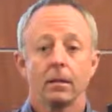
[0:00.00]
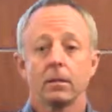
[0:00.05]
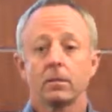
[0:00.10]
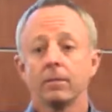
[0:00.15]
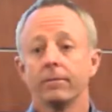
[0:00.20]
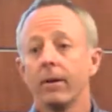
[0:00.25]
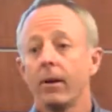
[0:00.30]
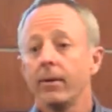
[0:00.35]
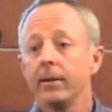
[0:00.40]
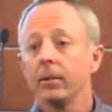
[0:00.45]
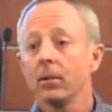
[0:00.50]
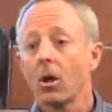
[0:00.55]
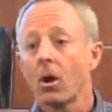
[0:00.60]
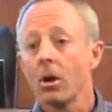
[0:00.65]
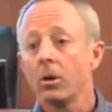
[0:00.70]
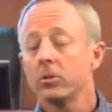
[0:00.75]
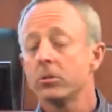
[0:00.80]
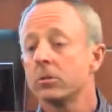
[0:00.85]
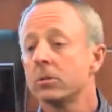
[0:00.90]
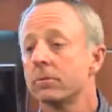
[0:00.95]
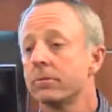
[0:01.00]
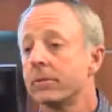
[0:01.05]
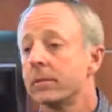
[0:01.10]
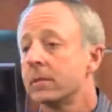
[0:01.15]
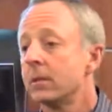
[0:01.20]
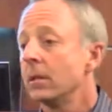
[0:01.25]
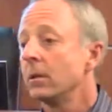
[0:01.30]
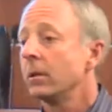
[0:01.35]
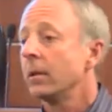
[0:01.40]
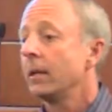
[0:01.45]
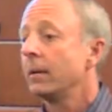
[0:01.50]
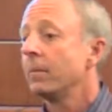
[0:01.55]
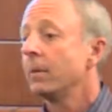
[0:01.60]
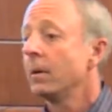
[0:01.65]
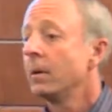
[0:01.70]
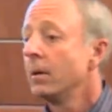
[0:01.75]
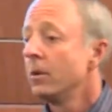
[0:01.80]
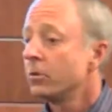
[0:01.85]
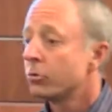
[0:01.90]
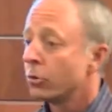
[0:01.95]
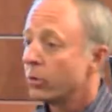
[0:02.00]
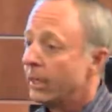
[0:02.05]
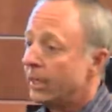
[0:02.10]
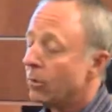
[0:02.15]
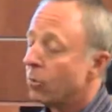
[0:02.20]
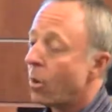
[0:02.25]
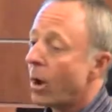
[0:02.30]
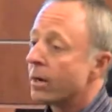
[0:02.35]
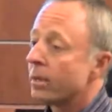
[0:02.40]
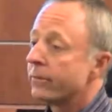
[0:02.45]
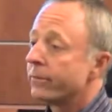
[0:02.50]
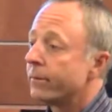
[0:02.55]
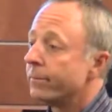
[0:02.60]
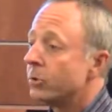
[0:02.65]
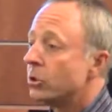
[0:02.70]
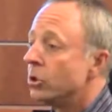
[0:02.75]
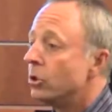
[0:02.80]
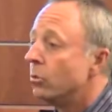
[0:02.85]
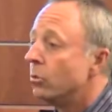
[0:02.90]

It's a very large facility, treating water from 2